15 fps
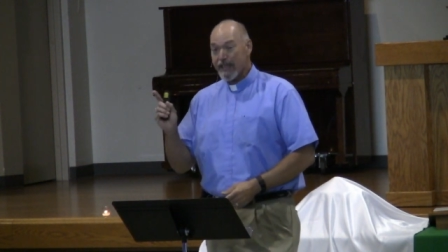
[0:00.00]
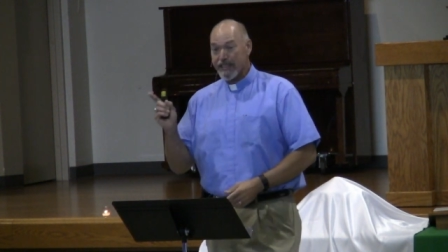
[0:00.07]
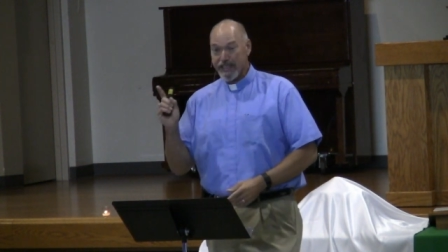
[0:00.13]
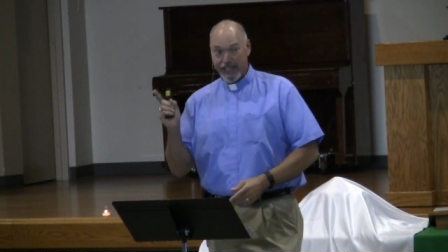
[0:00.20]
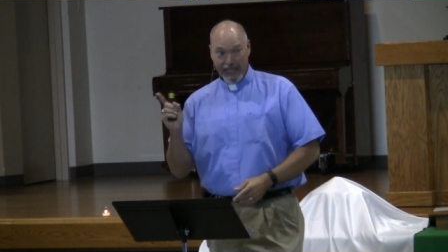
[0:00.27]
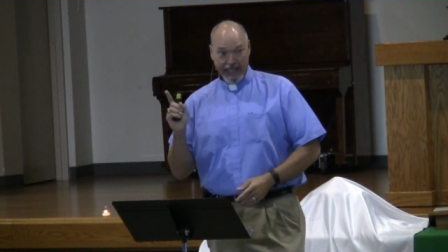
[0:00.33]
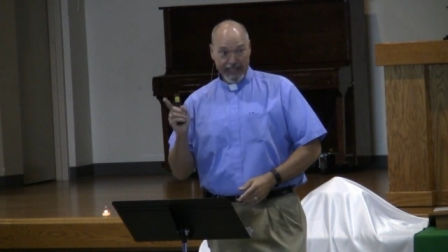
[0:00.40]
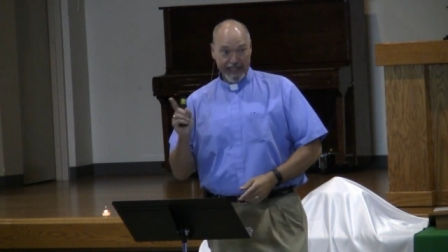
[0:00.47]

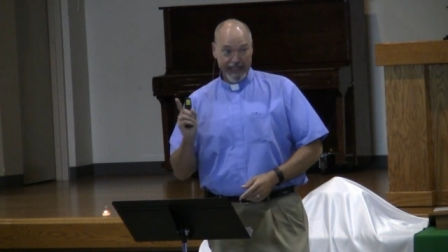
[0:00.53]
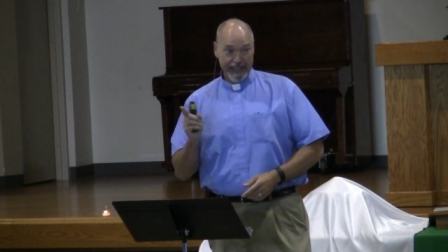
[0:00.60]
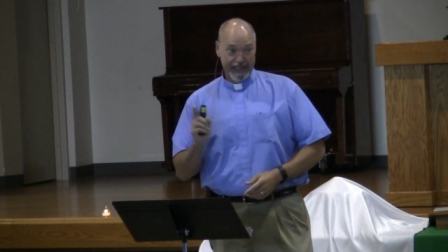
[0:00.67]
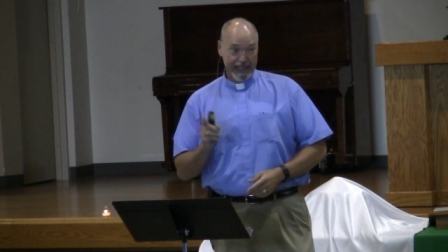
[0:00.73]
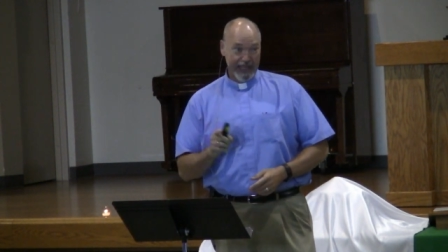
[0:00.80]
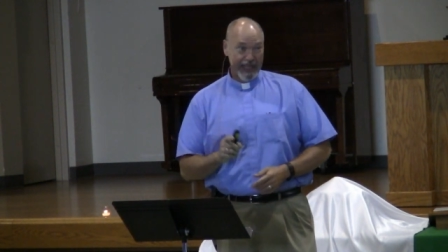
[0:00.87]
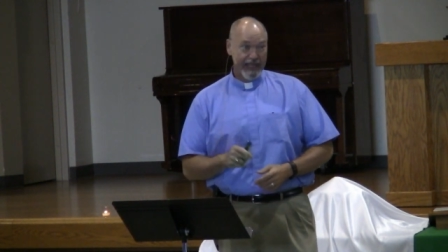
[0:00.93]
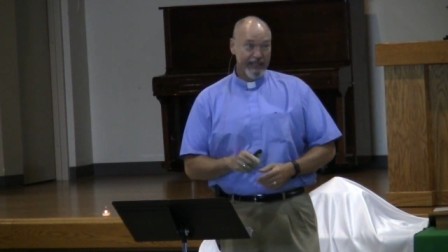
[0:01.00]

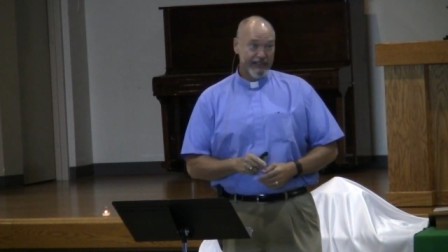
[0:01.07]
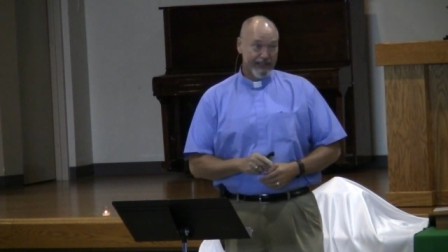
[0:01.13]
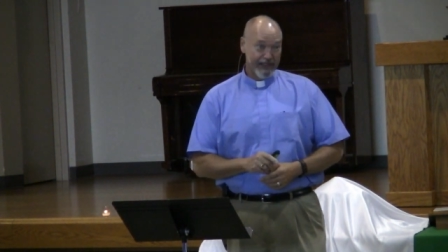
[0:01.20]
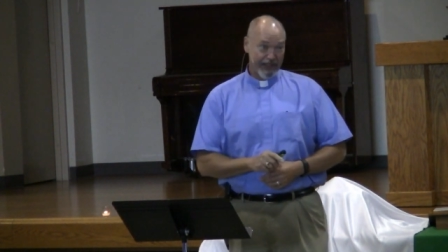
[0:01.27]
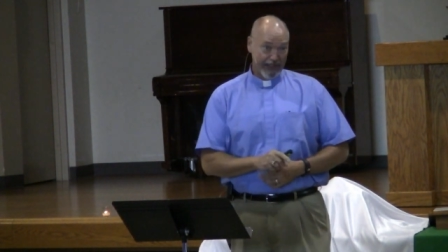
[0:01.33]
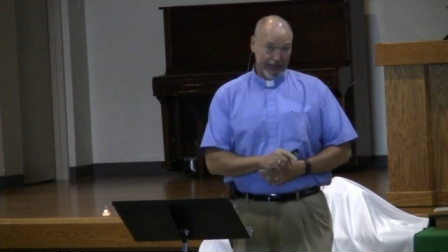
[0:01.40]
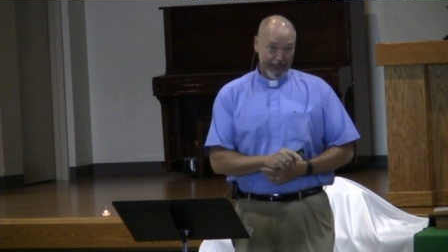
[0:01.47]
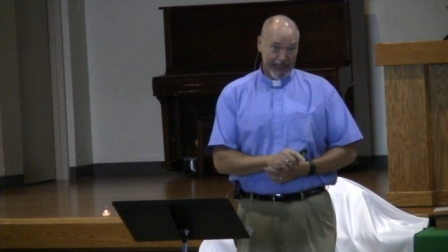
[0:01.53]
Jesus is
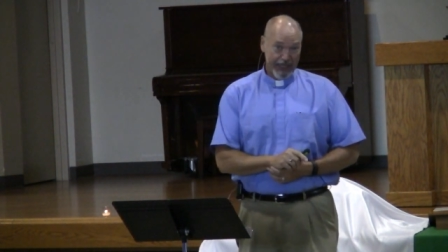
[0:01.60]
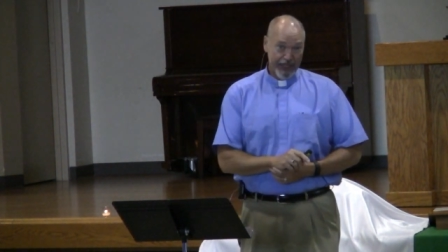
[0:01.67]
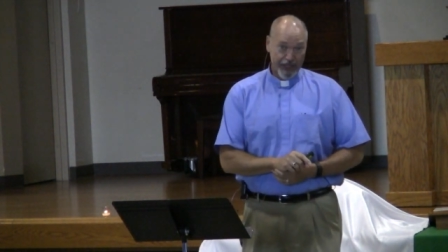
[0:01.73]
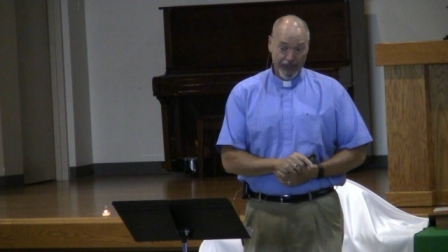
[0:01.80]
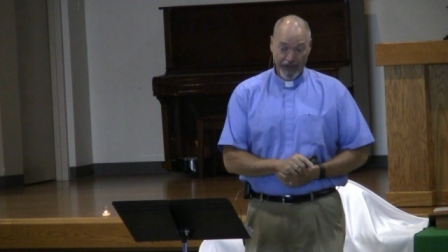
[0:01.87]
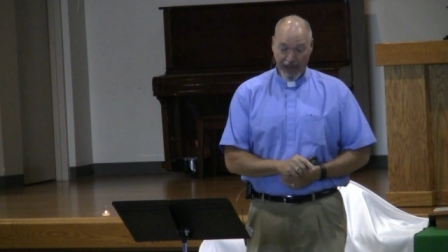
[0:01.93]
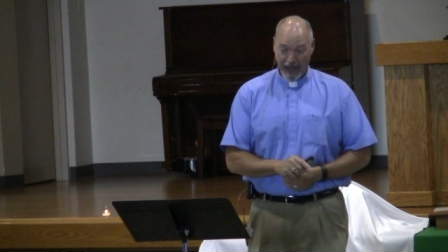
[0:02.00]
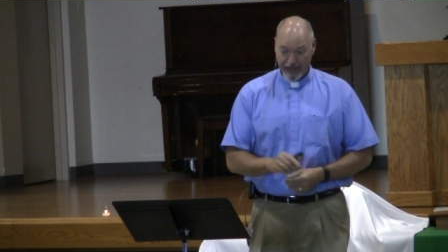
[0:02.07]
the
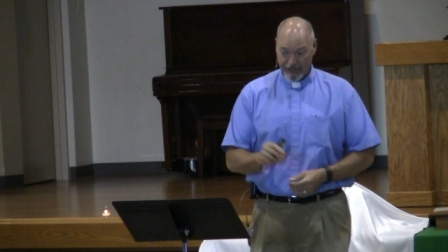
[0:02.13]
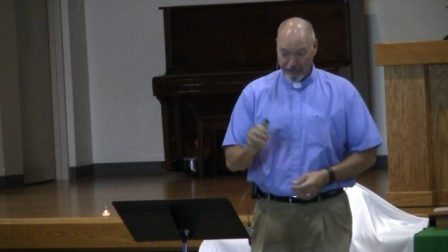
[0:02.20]
leader and